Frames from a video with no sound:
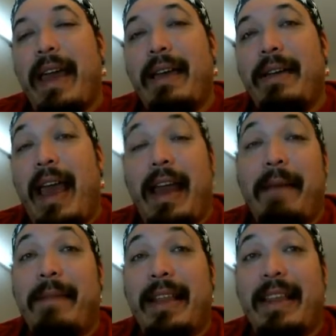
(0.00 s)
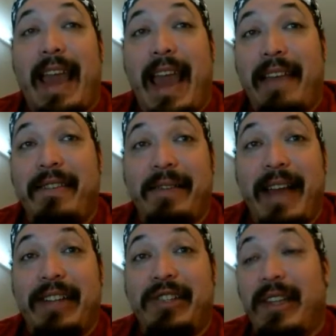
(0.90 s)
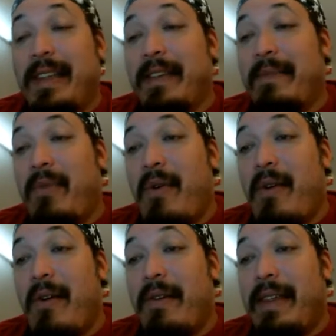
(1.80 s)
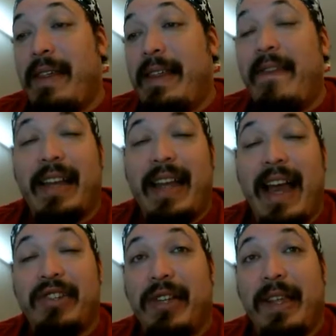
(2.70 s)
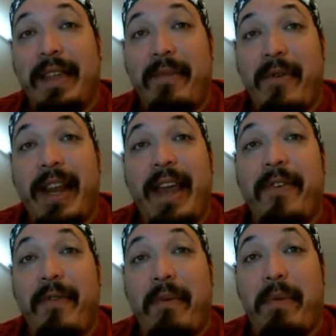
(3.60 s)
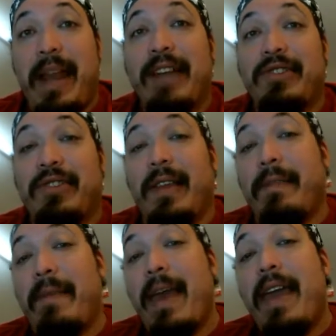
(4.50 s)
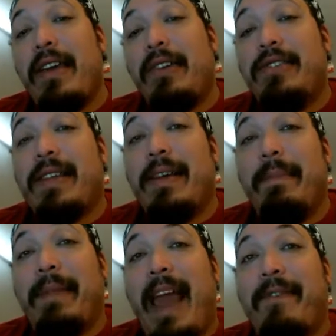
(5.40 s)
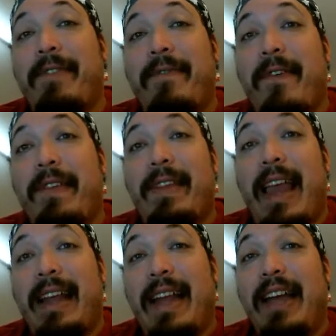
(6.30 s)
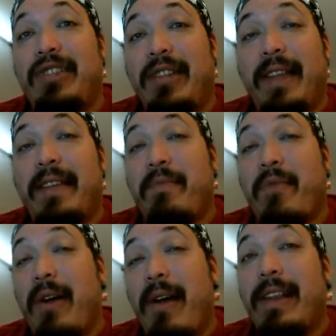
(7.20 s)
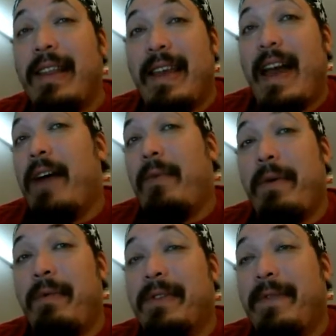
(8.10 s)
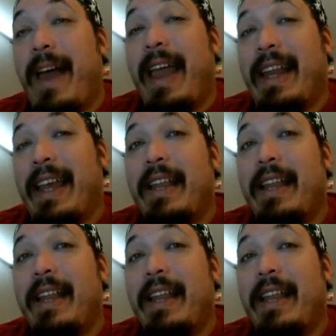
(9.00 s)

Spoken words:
And I'm not saying ethno-nationalism or civic nationalism or any other form of nationalism. You just simply have to first say nationalism, regardless of how we will define it,